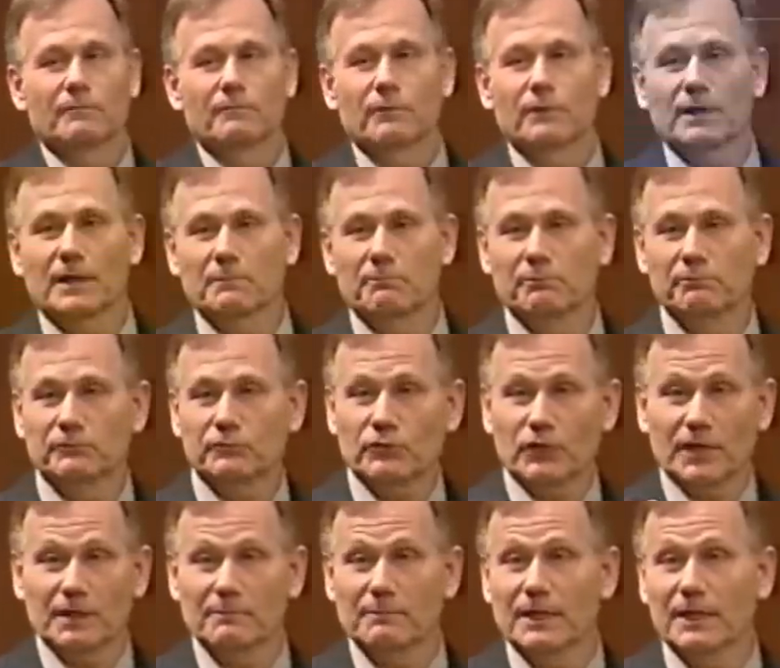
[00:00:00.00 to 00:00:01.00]
When I
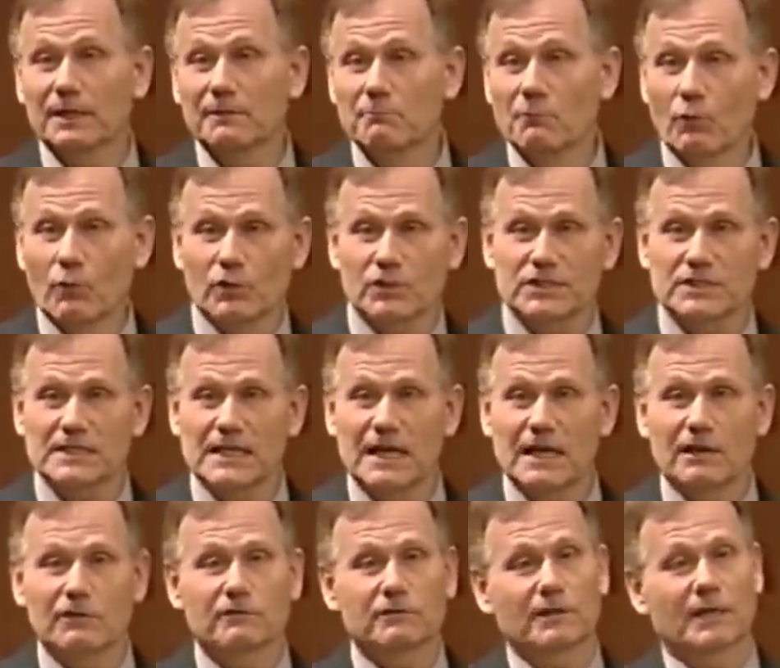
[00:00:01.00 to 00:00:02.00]
try to make more
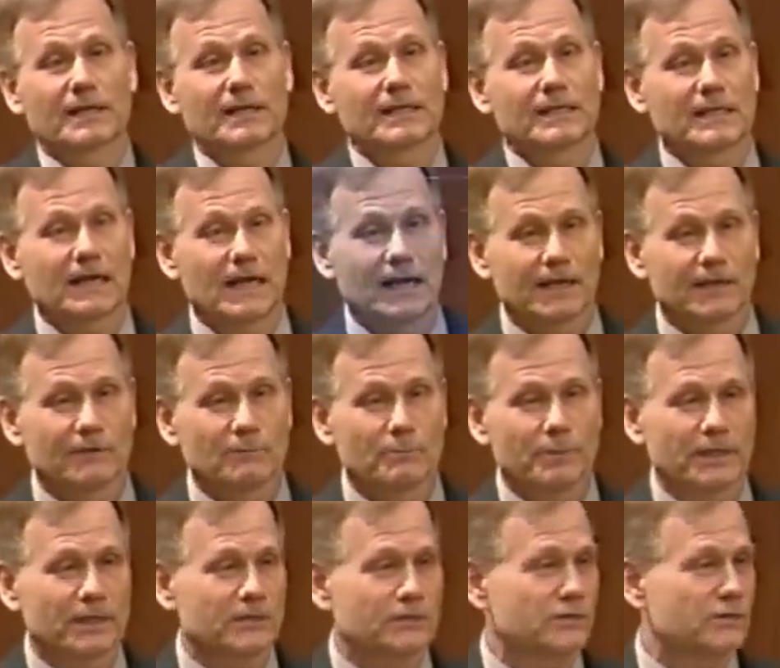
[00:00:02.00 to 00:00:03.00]
sound, I get a higher
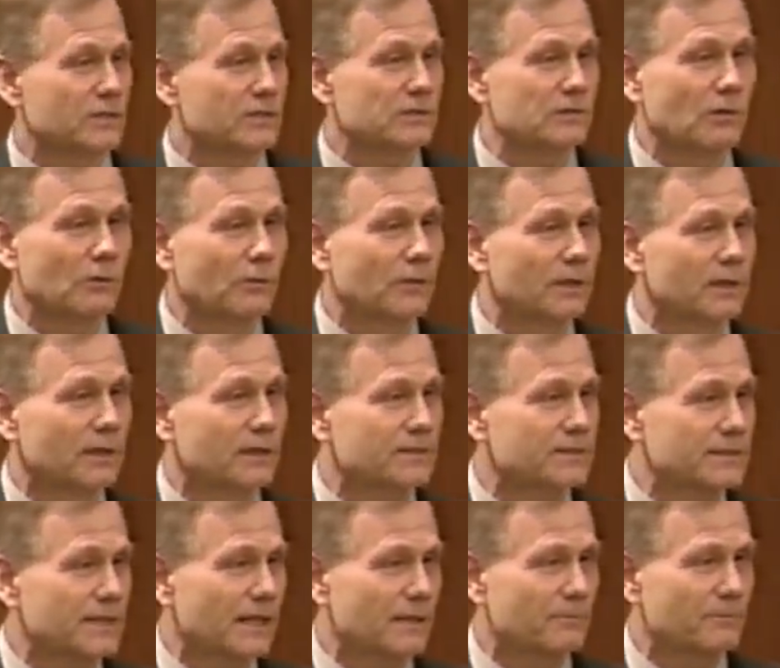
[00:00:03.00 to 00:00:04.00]
pitch. There's no way to
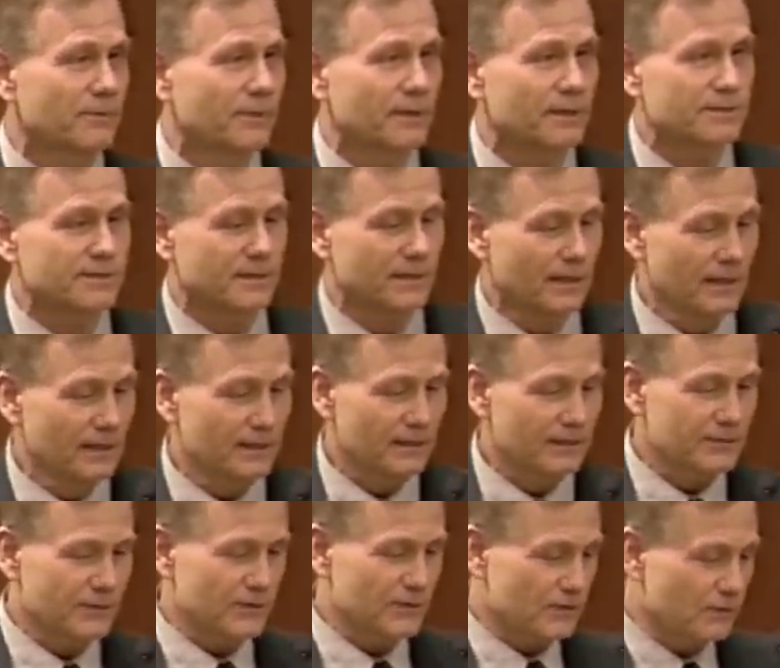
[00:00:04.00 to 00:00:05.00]
escape this.
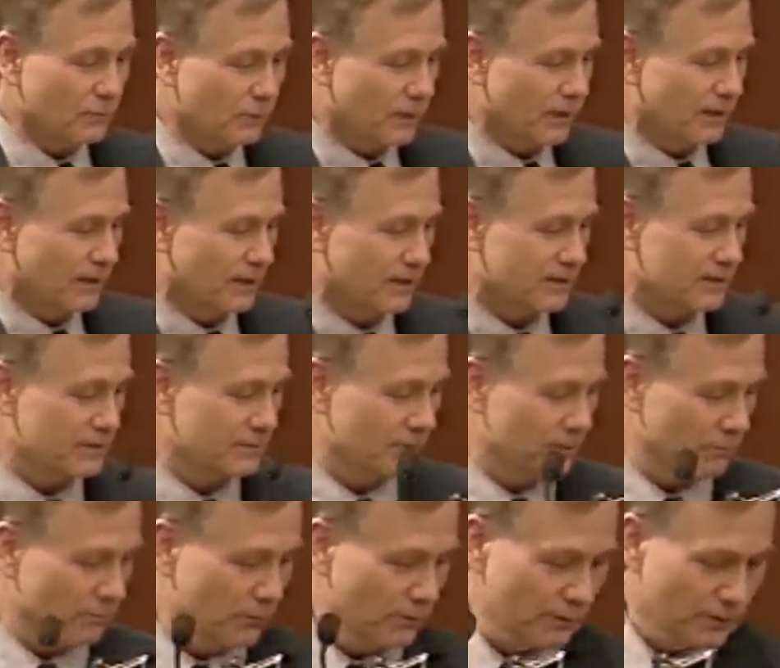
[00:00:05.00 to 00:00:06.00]
It's just the way the
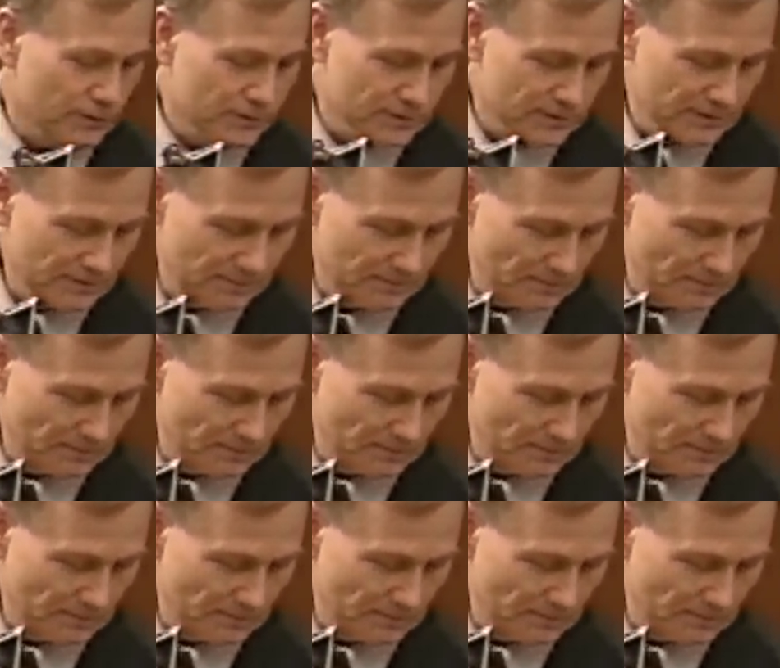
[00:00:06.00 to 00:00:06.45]
instrument works.